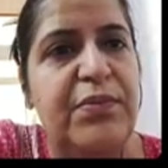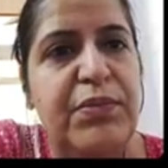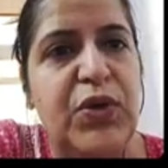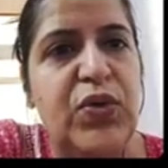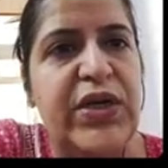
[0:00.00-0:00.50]

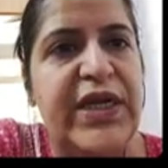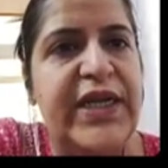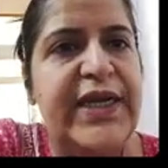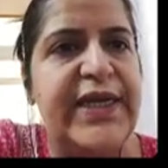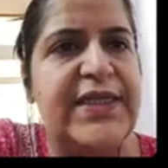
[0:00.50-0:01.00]
blue
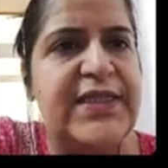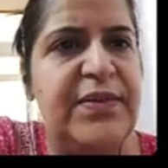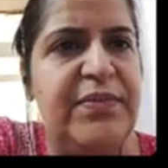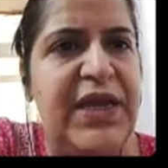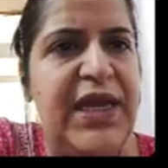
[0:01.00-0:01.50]
indicates
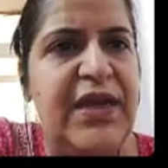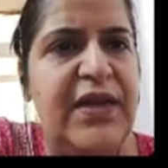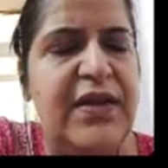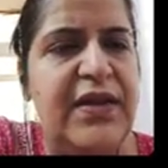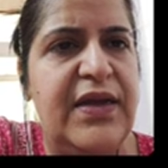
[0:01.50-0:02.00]
the male,
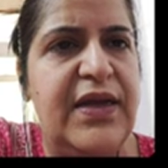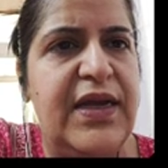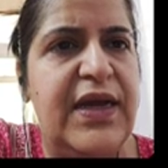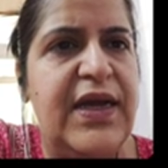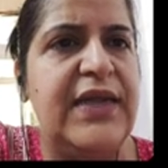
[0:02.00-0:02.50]

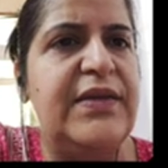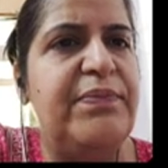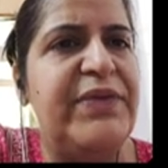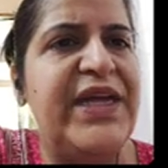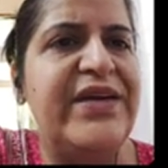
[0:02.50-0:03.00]
and the
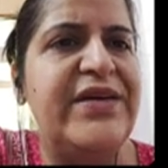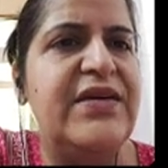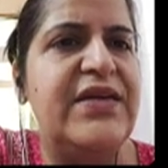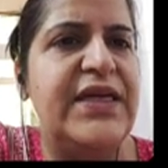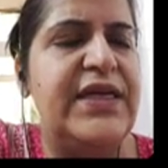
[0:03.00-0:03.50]
pink
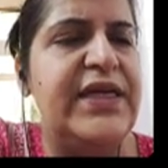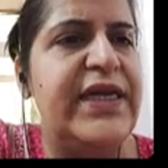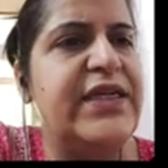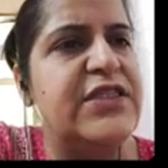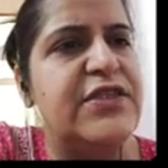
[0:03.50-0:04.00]

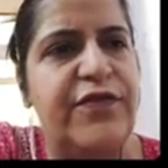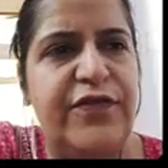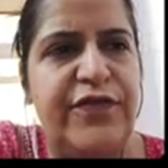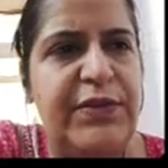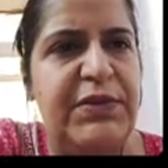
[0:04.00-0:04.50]
indicates
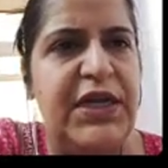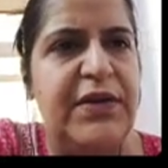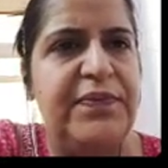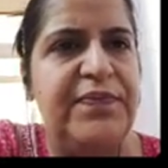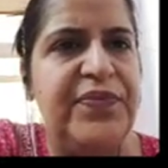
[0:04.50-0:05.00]
female.
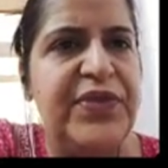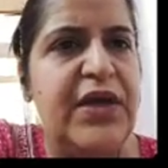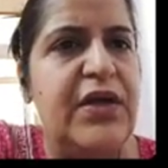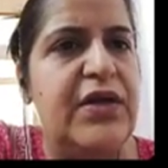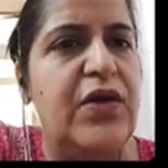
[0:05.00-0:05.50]

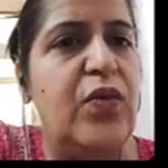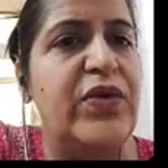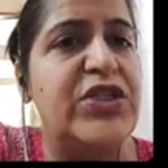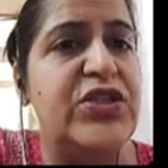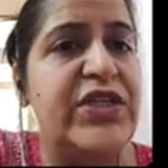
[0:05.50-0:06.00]
Now,
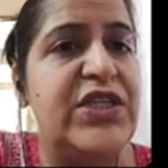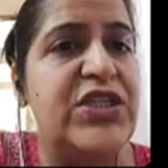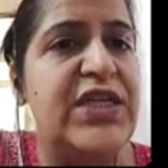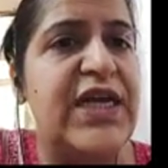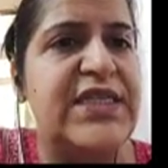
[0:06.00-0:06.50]
which
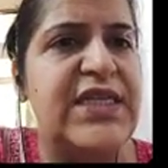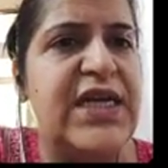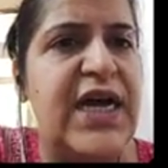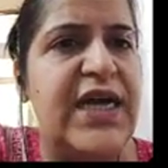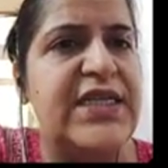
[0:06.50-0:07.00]
region has the
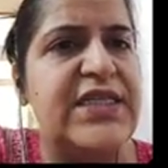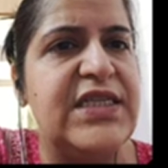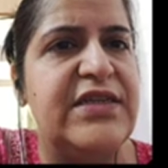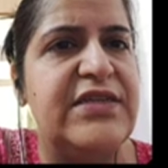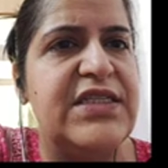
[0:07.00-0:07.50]
highest
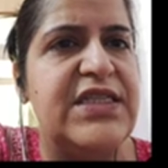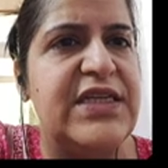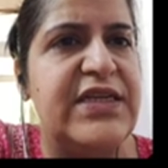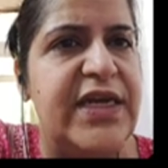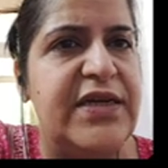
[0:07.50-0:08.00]

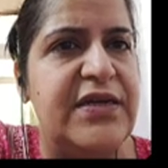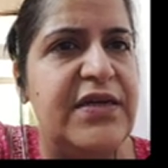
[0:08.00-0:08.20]
literacy rate?